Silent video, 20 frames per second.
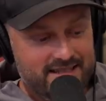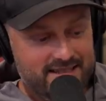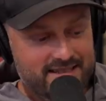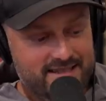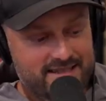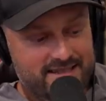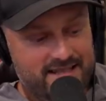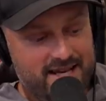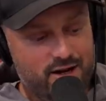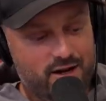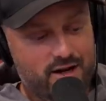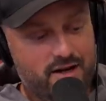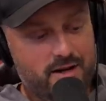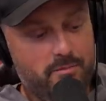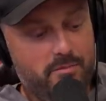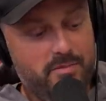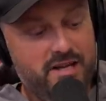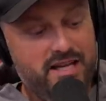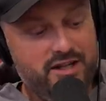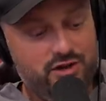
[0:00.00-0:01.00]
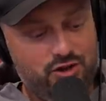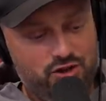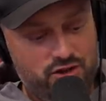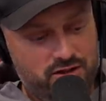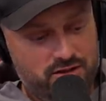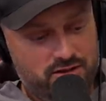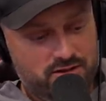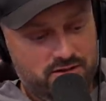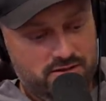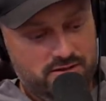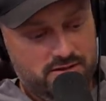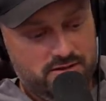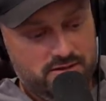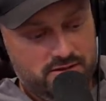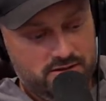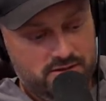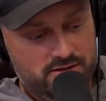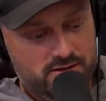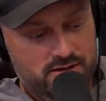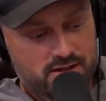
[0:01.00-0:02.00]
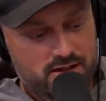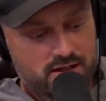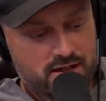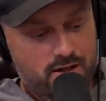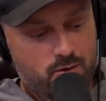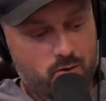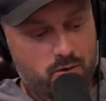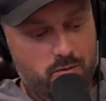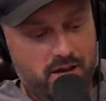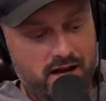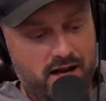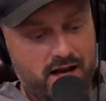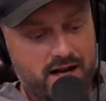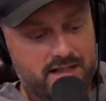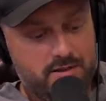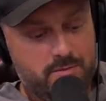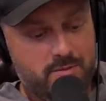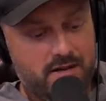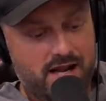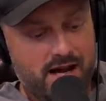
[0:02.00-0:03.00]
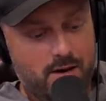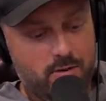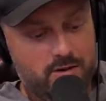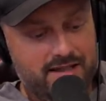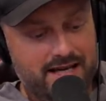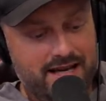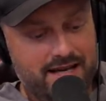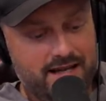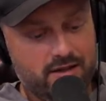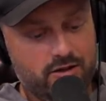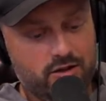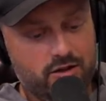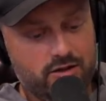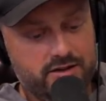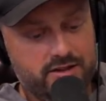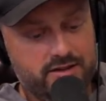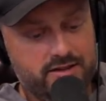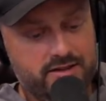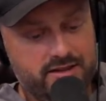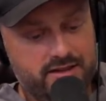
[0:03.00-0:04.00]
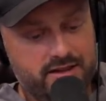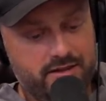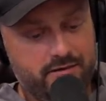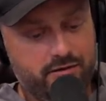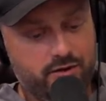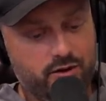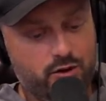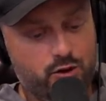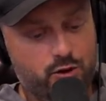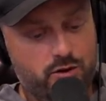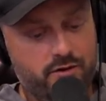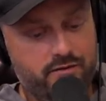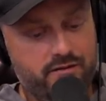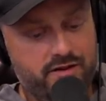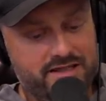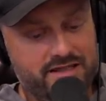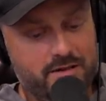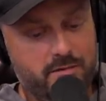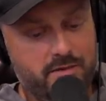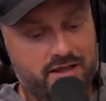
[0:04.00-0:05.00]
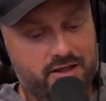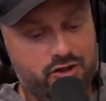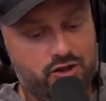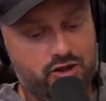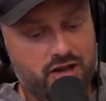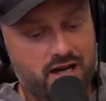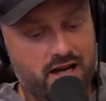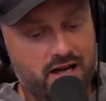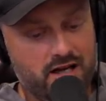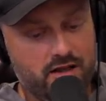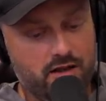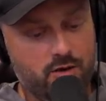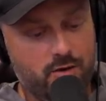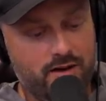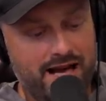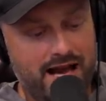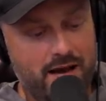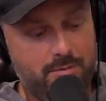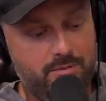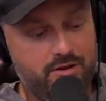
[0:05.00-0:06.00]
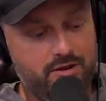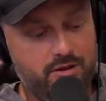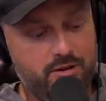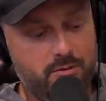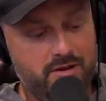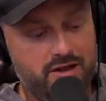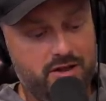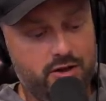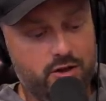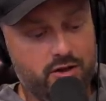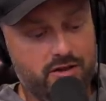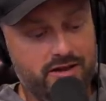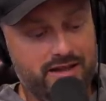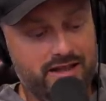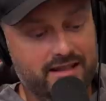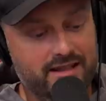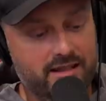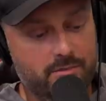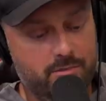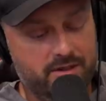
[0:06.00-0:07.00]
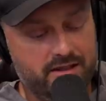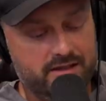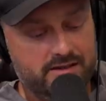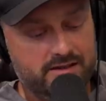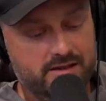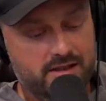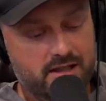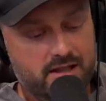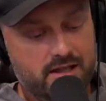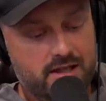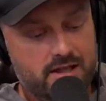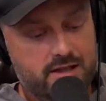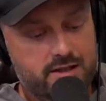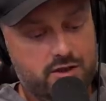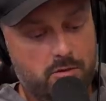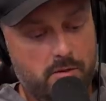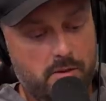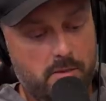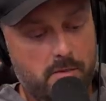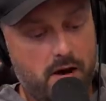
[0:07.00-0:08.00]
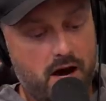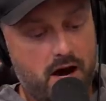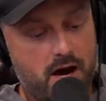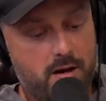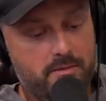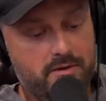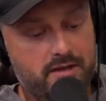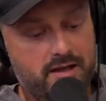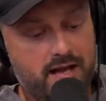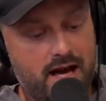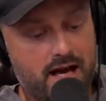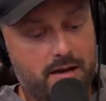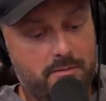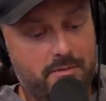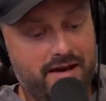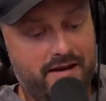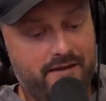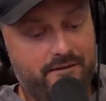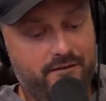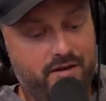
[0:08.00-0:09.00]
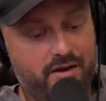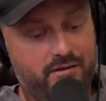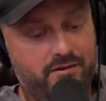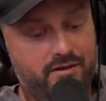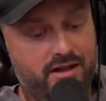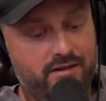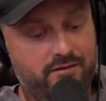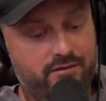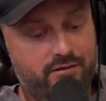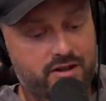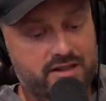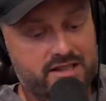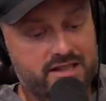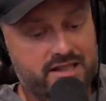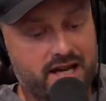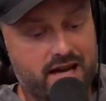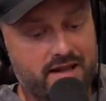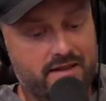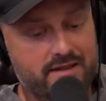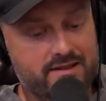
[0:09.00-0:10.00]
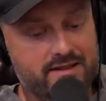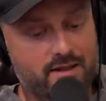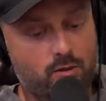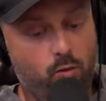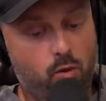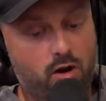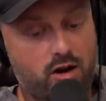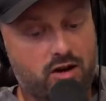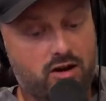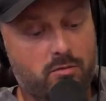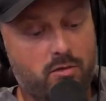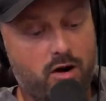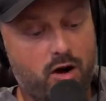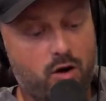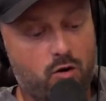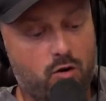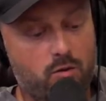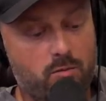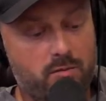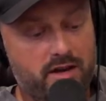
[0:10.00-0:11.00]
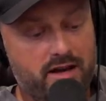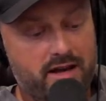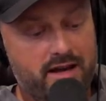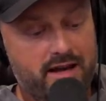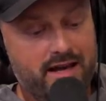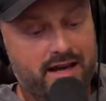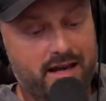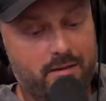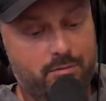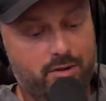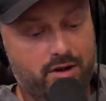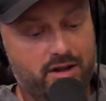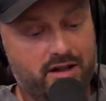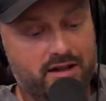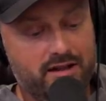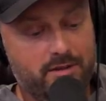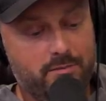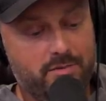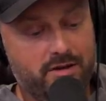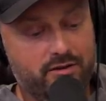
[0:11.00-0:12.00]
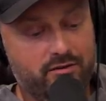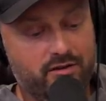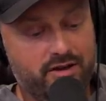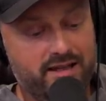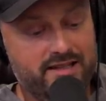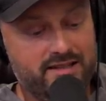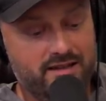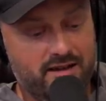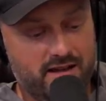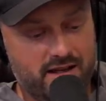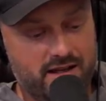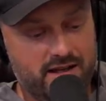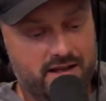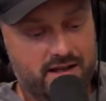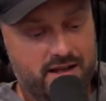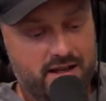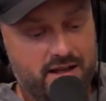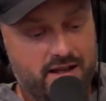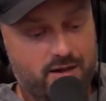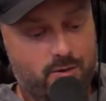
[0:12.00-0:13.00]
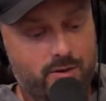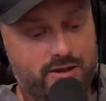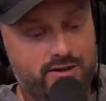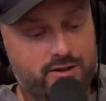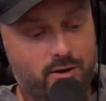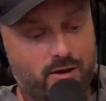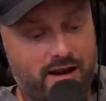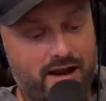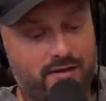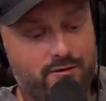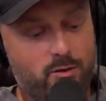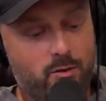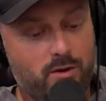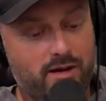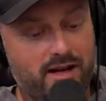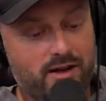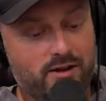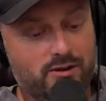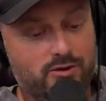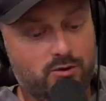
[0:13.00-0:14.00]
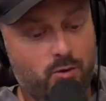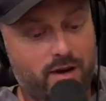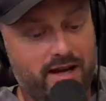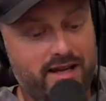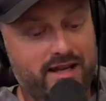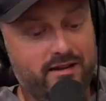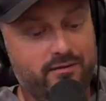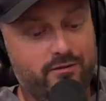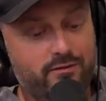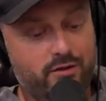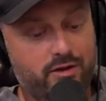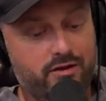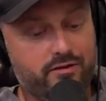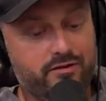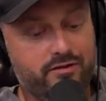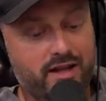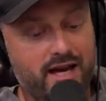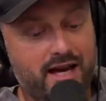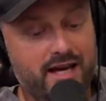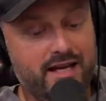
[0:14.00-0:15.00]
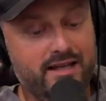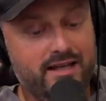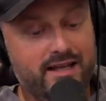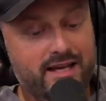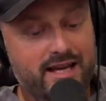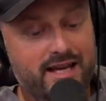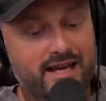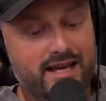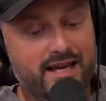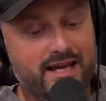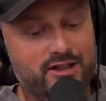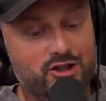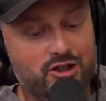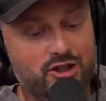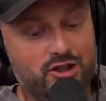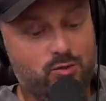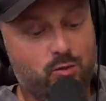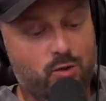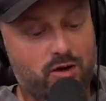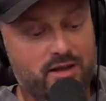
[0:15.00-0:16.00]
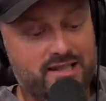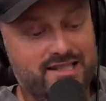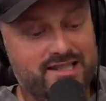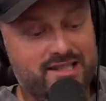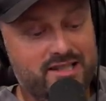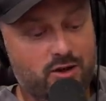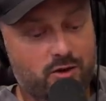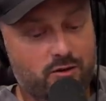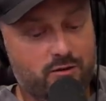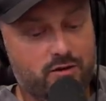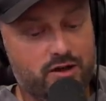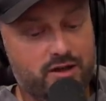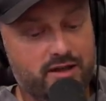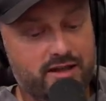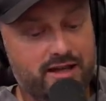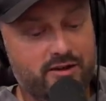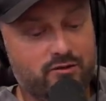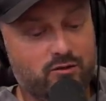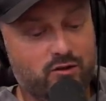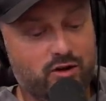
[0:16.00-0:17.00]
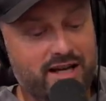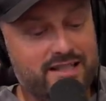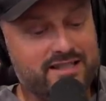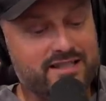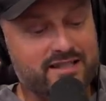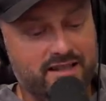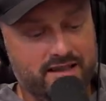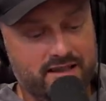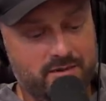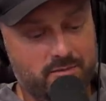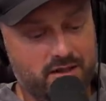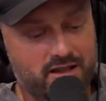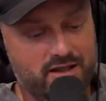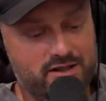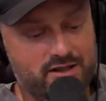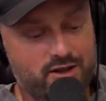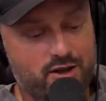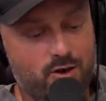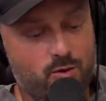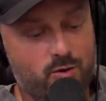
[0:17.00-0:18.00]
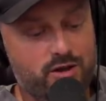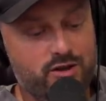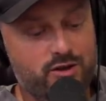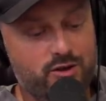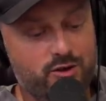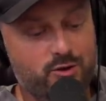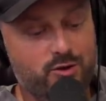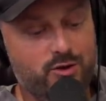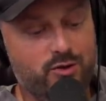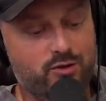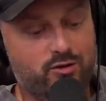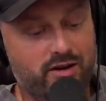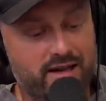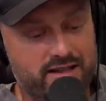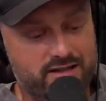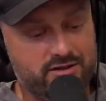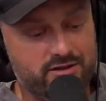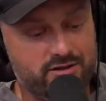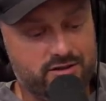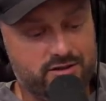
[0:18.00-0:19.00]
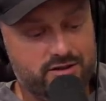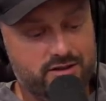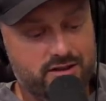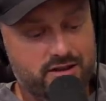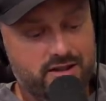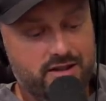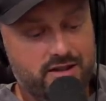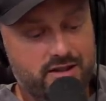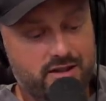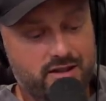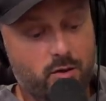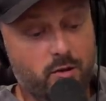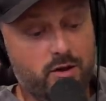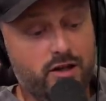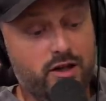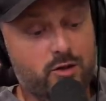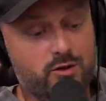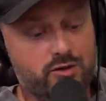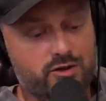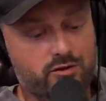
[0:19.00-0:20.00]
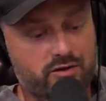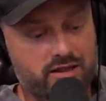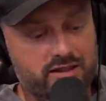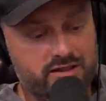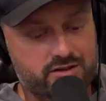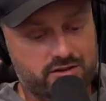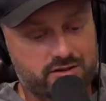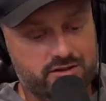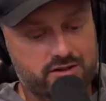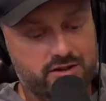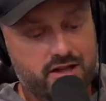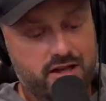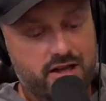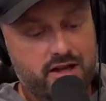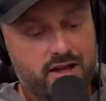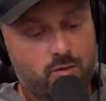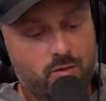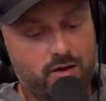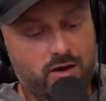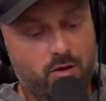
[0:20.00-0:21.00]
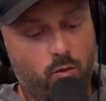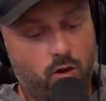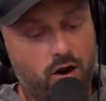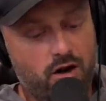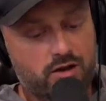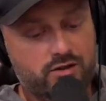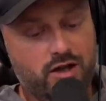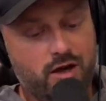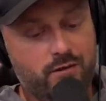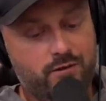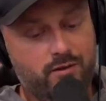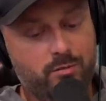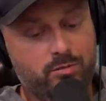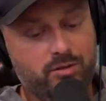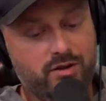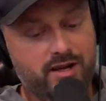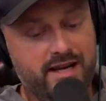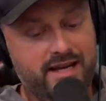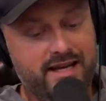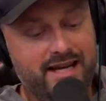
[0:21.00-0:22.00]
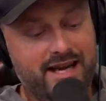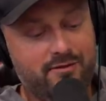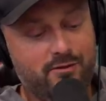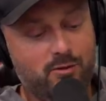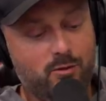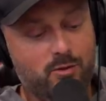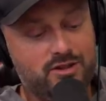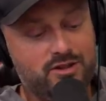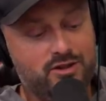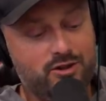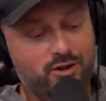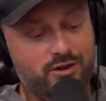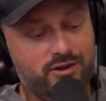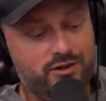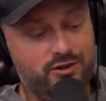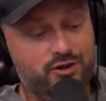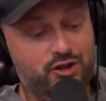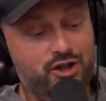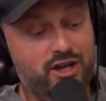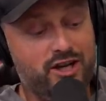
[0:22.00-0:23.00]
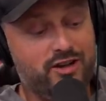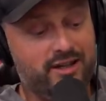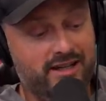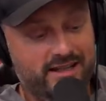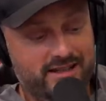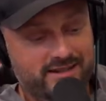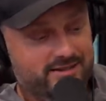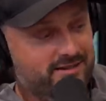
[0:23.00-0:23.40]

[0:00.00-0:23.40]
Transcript: Sarah Meesh. When my husband and I were dating long distance, he flew to visit me in Chicago. It happened to be during the Olympics. So my mom and I made a 15-foot sign that said, "Welcome home," and put Olympic rings on it. We told everyone else waiting for the flight he had just won a silver in wrestling because no one knew the wrestlers. No one knows the wrestlers. When he walked off the plane, everyone started cheering.